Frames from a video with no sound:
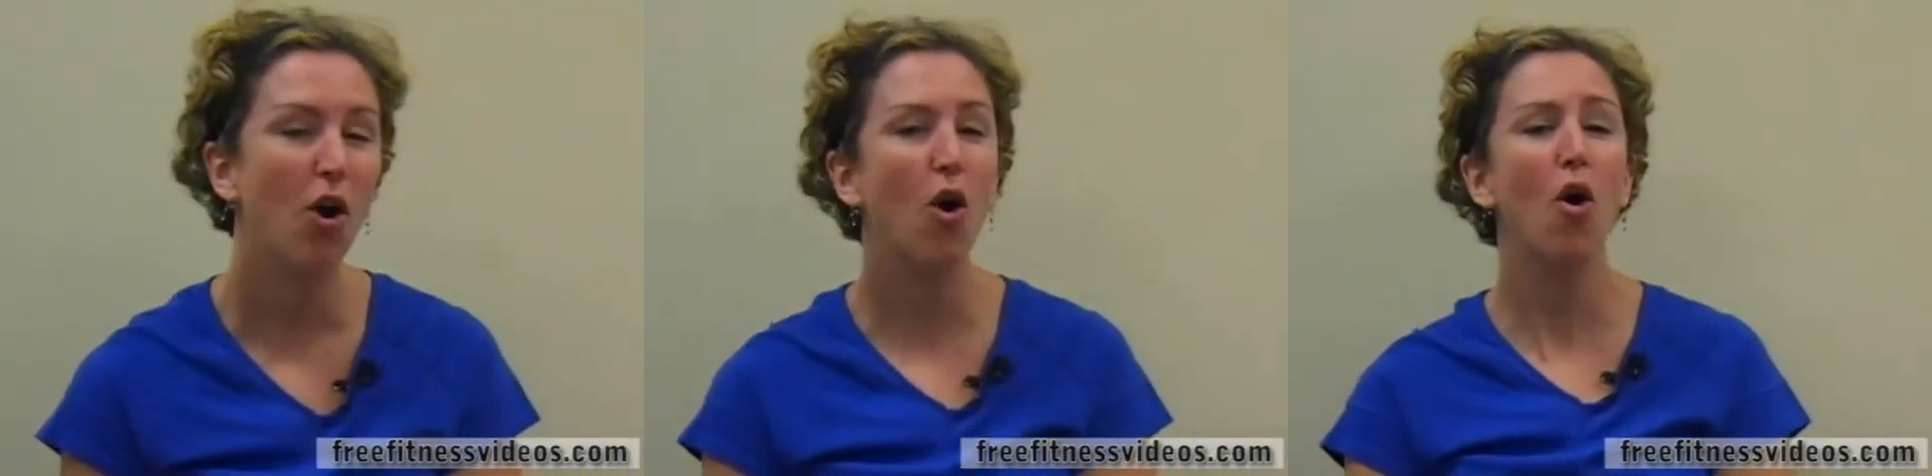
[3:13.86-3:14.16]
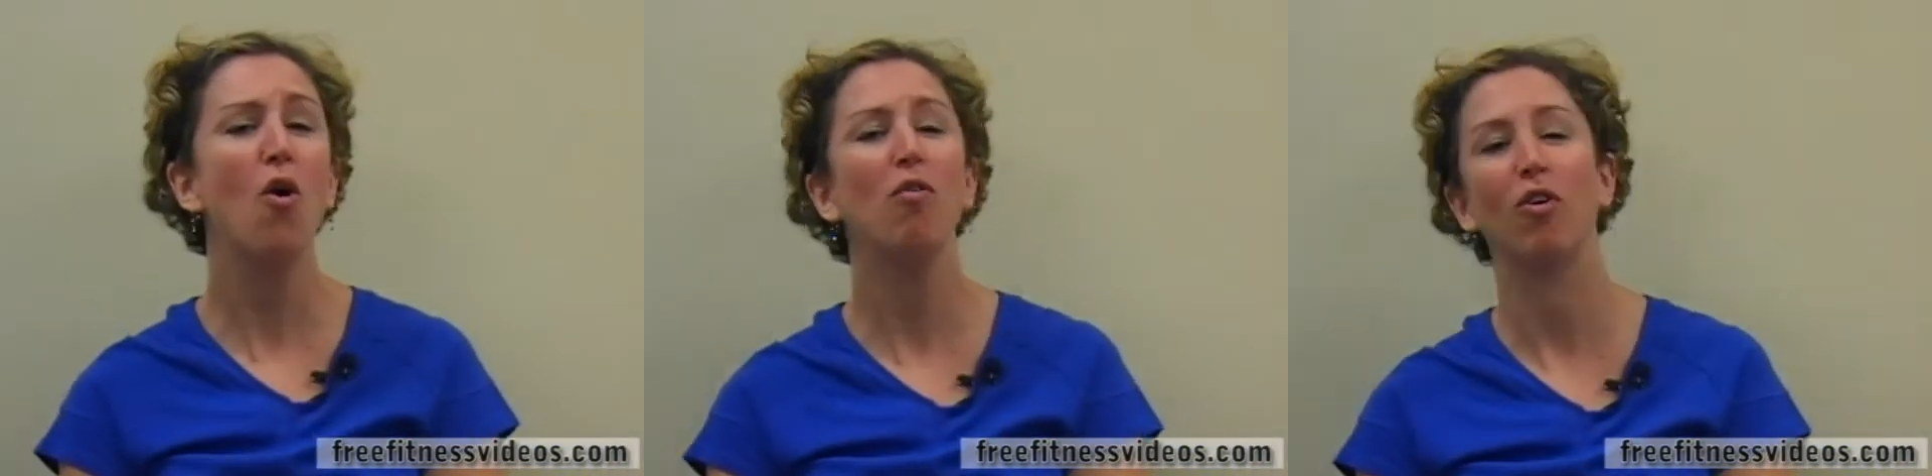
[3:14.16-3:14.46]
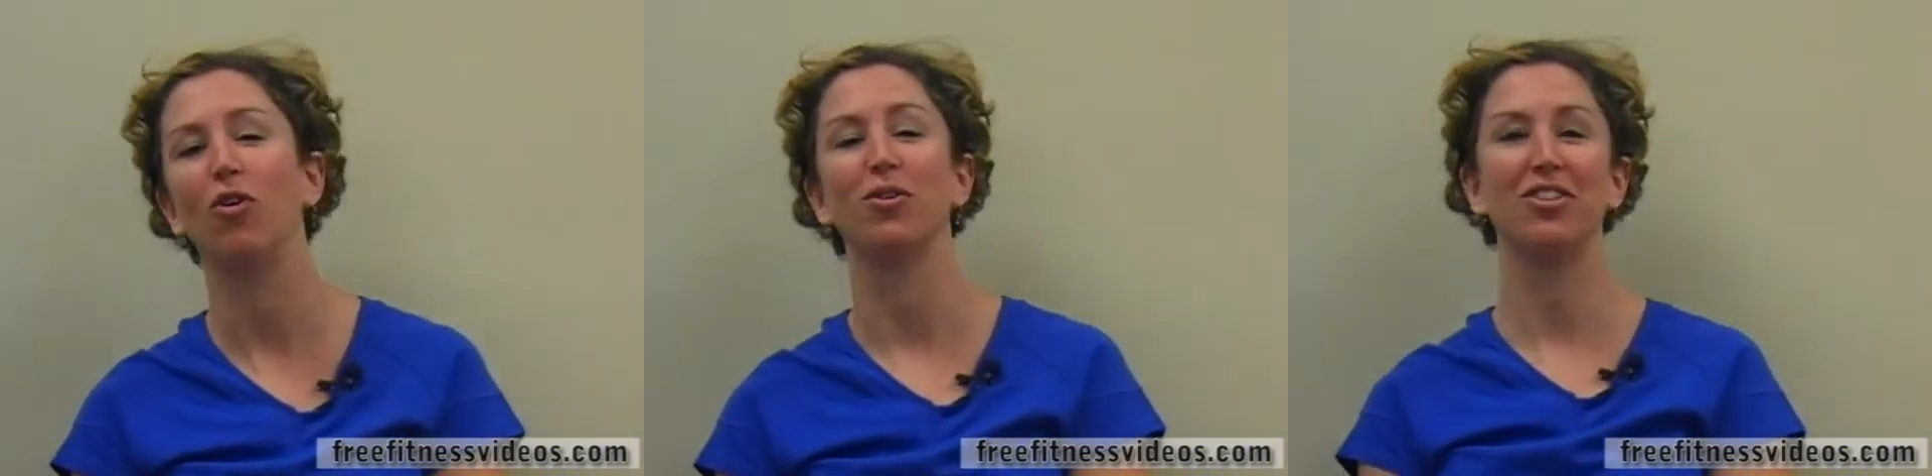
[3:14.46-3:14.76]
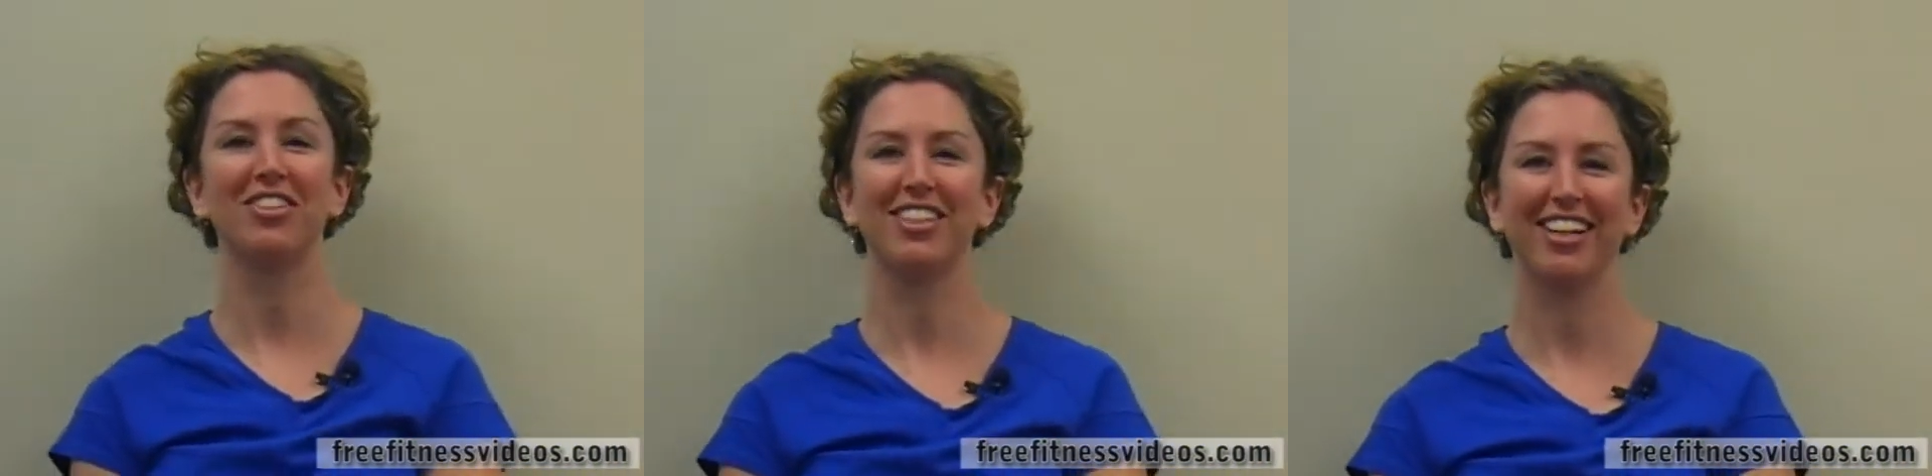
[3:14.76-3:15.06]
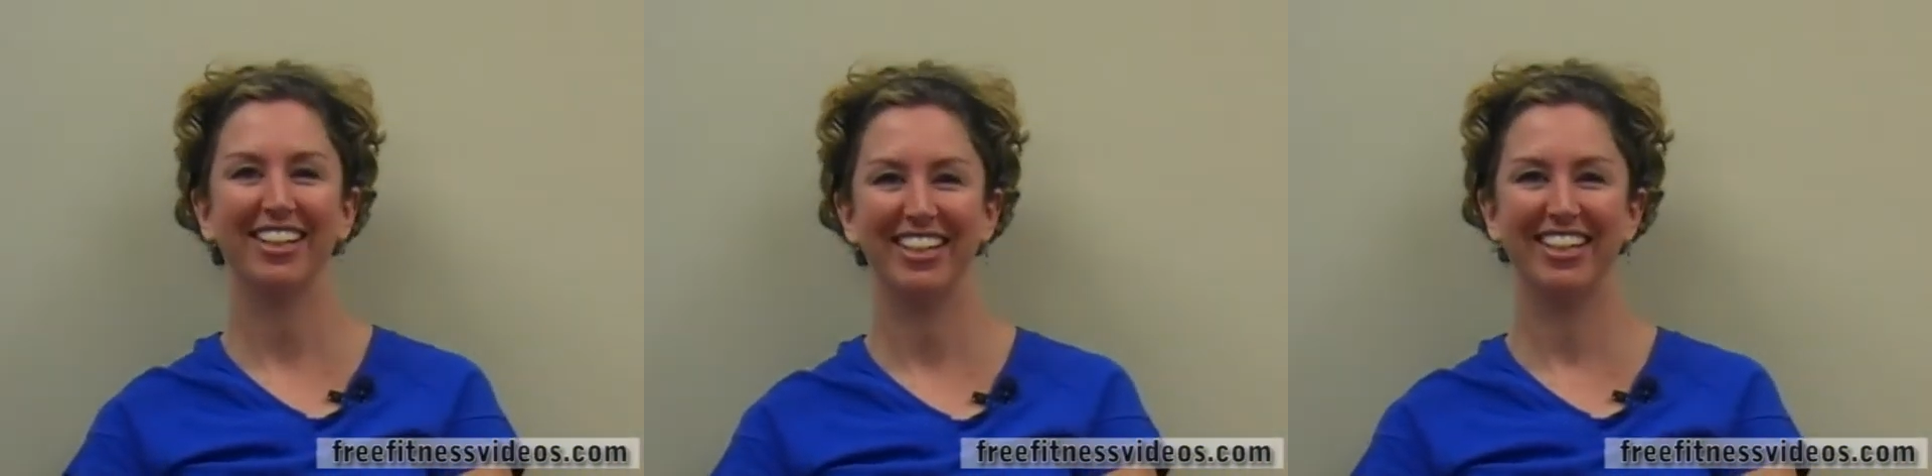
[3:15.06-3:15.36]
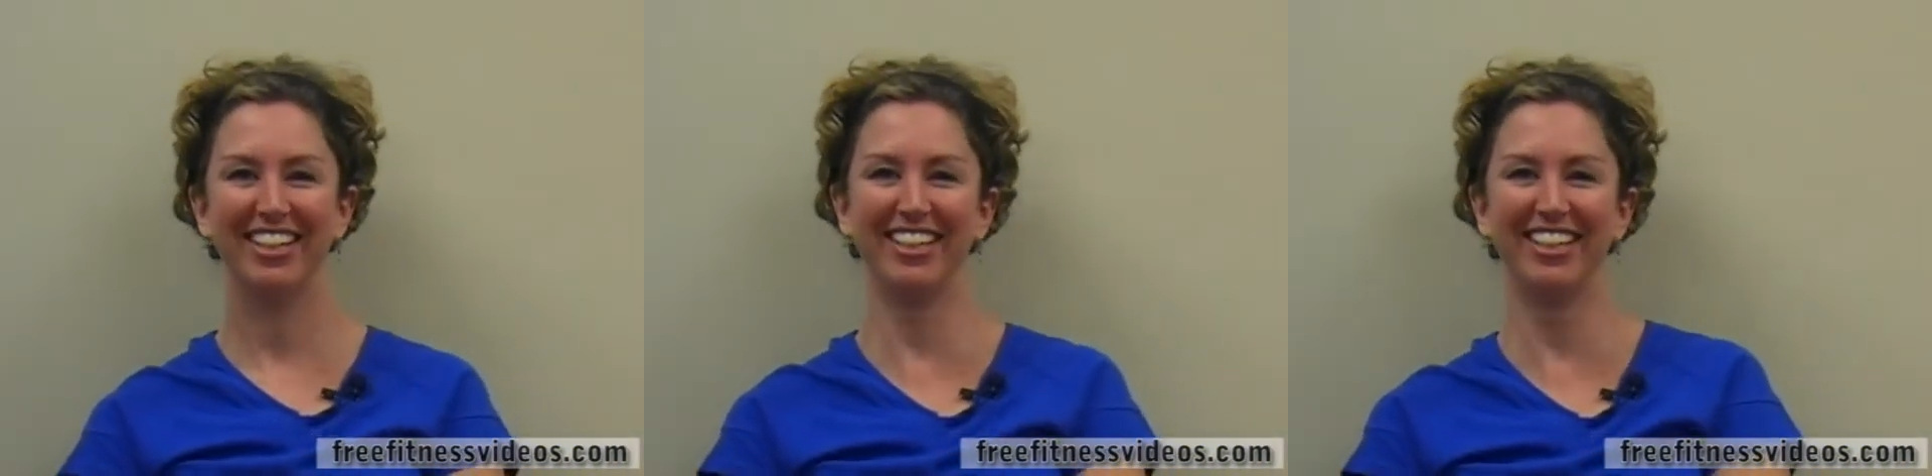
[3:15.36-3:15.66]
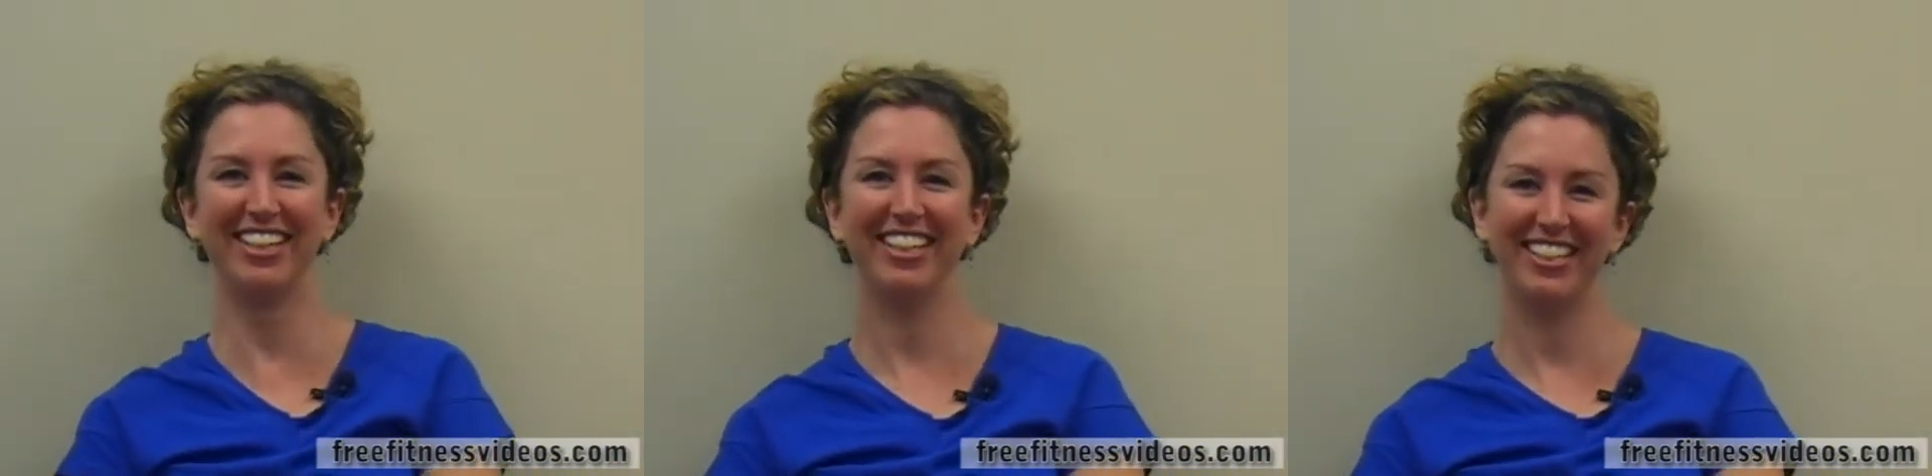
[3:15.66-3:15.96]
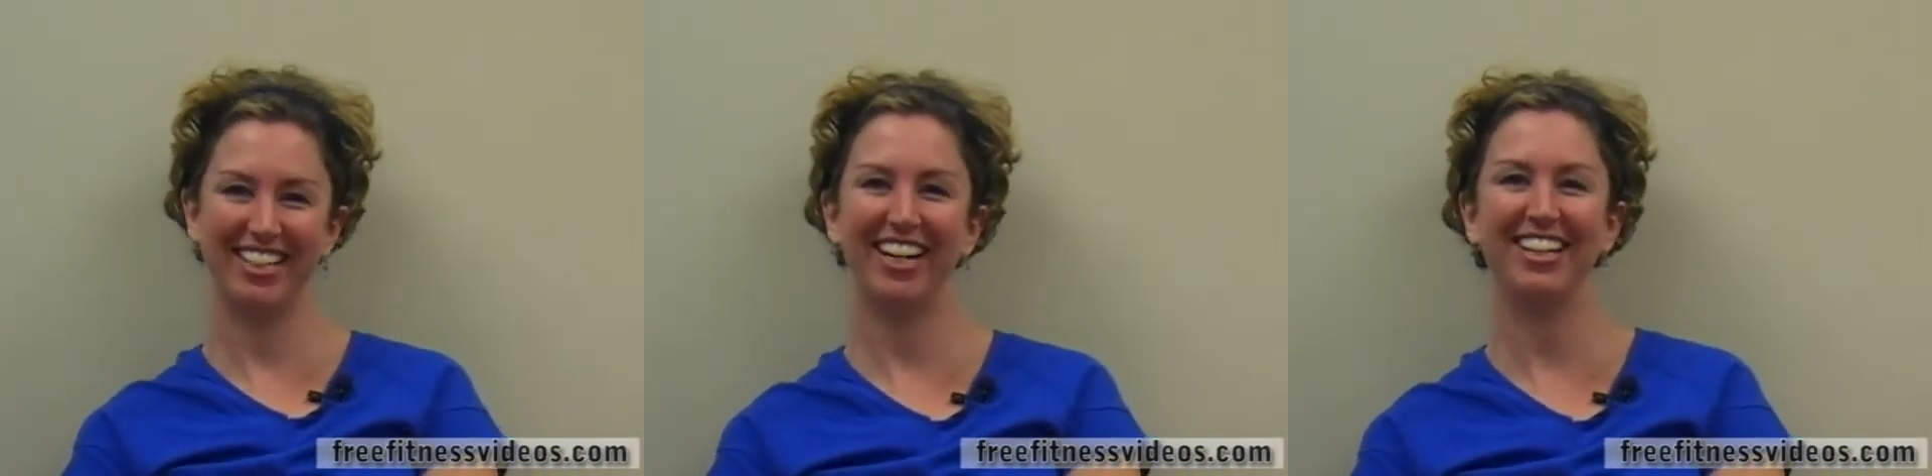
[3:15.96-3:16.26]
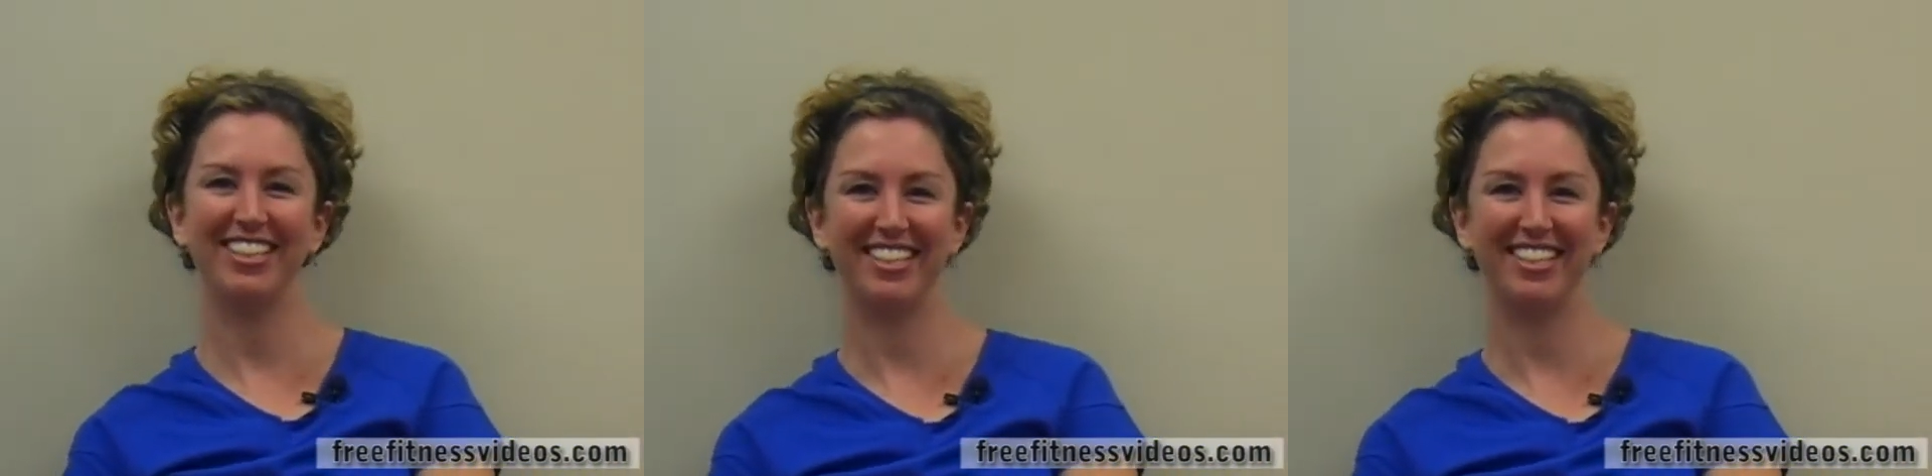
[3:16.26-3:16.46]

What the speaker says: Ovos. Is that how you